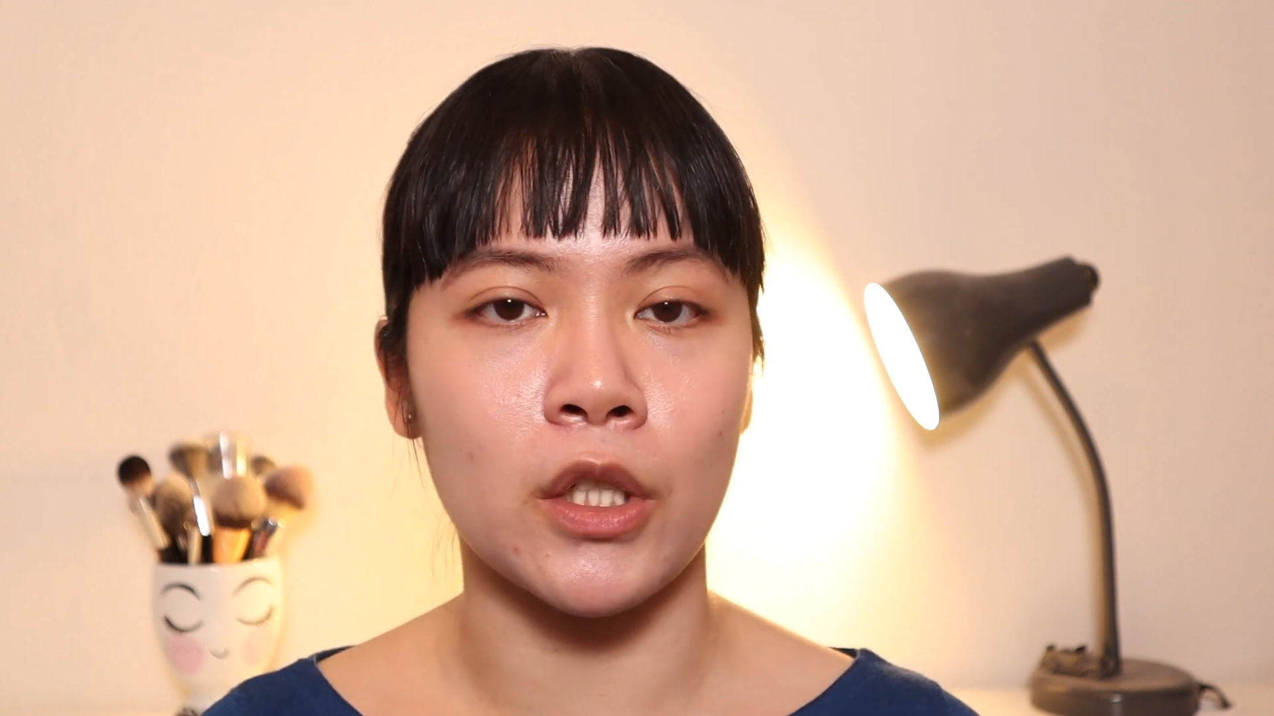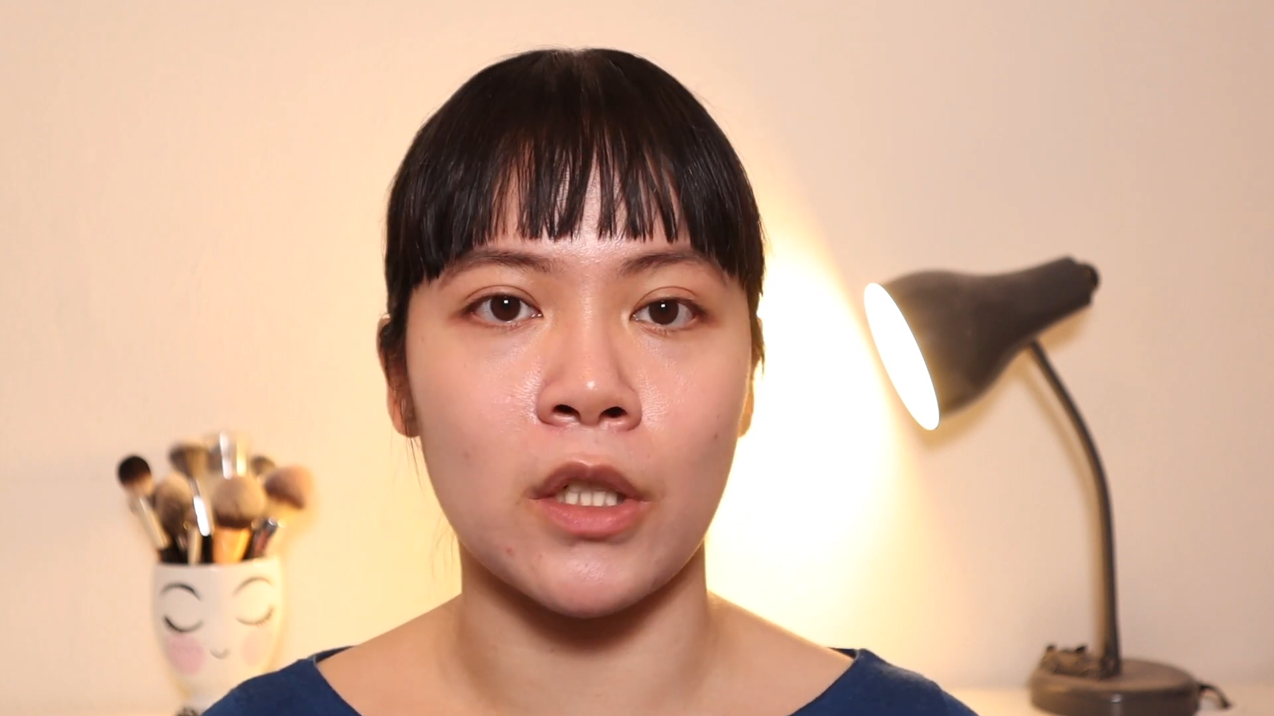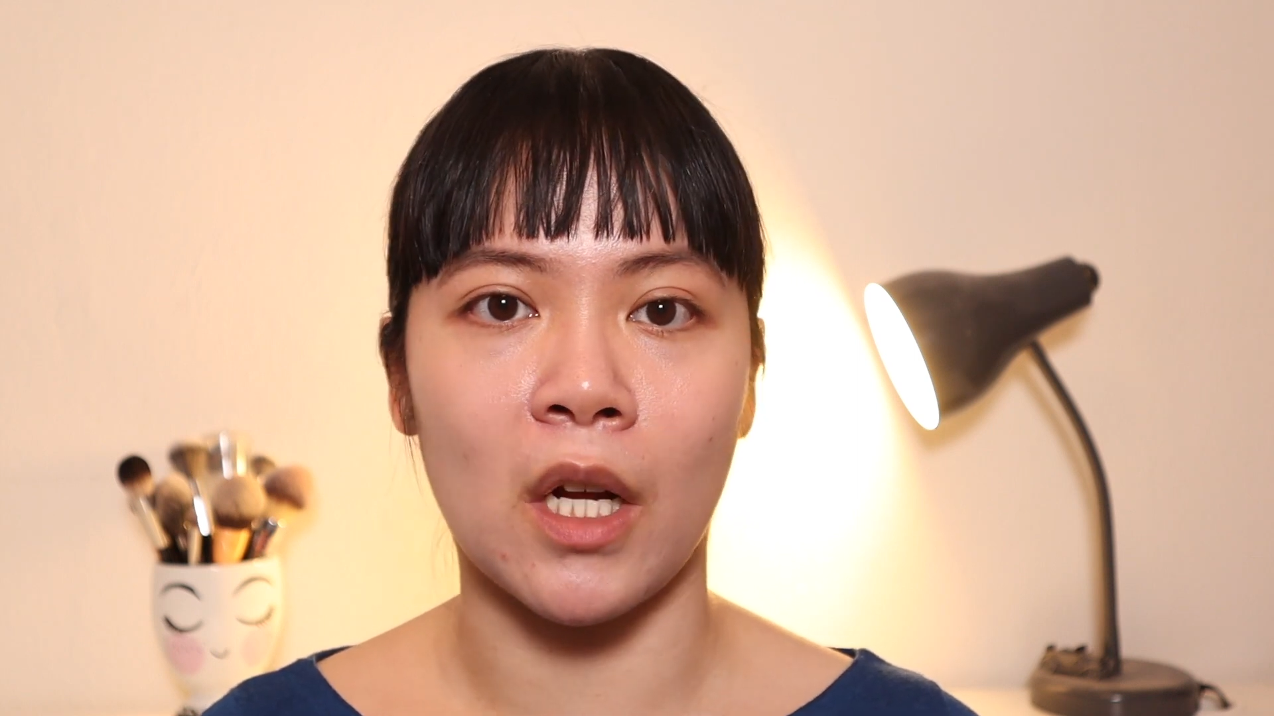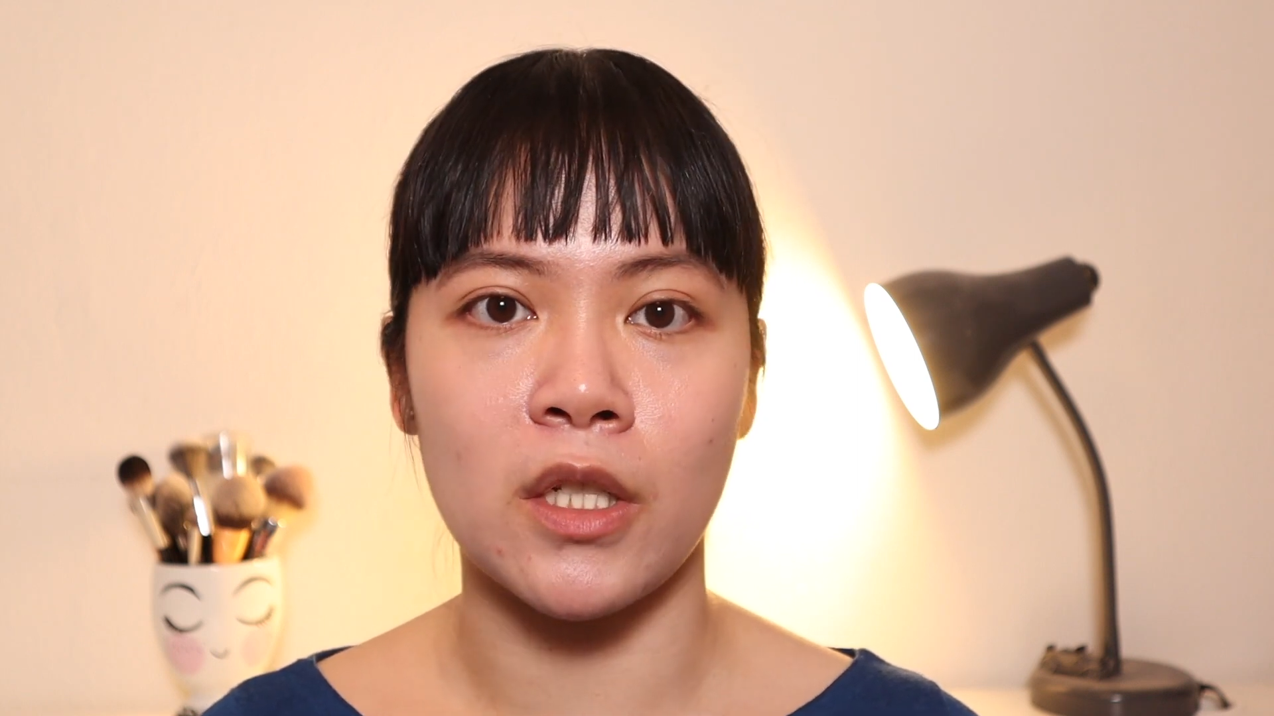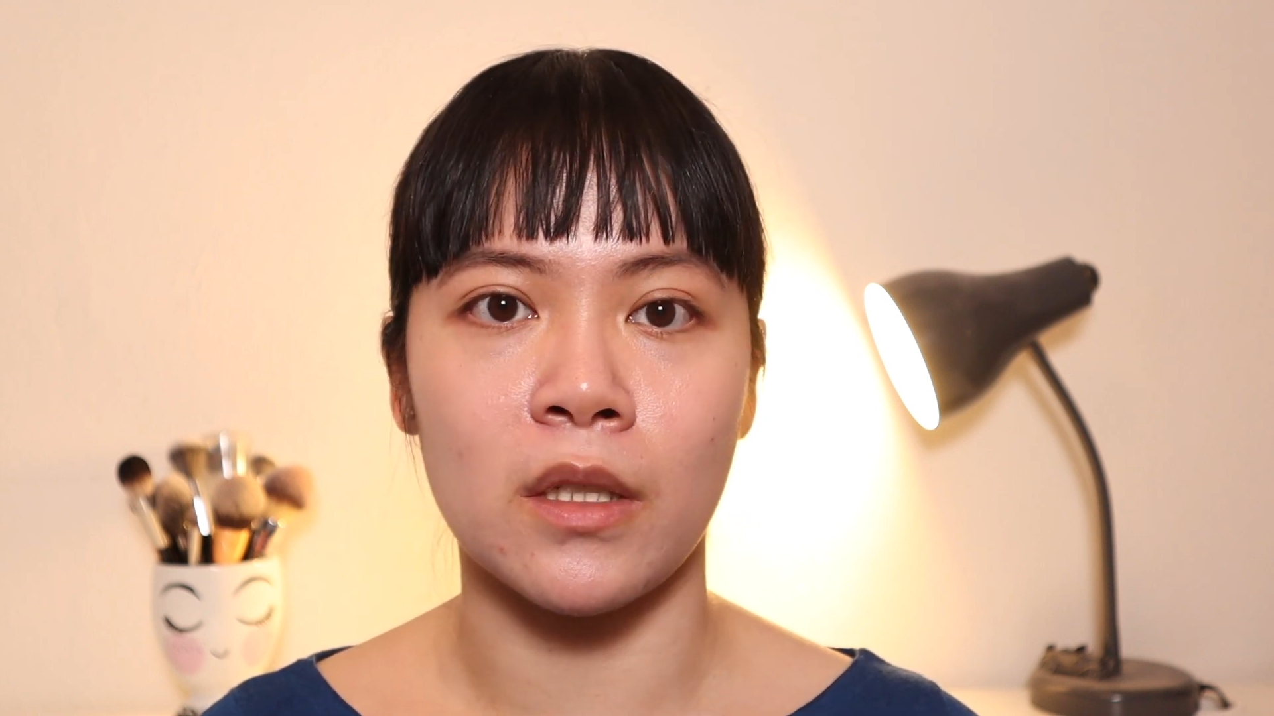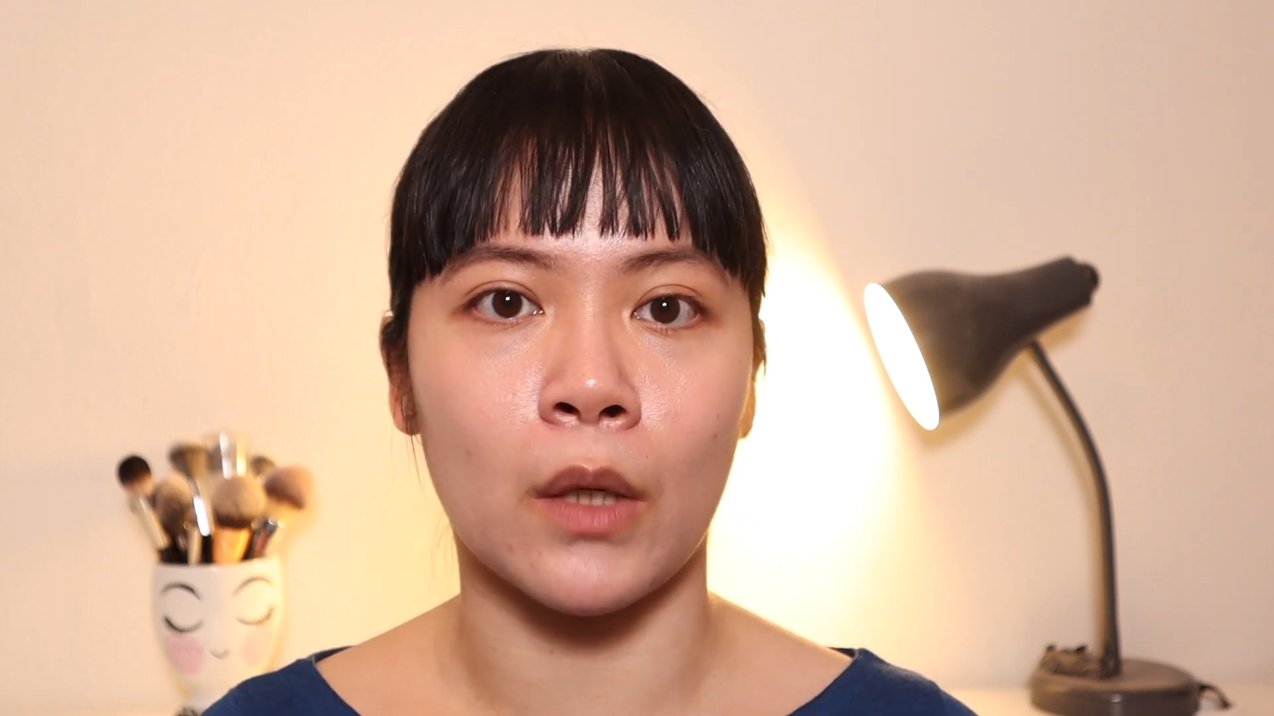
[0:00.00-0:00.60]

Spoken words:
you're not just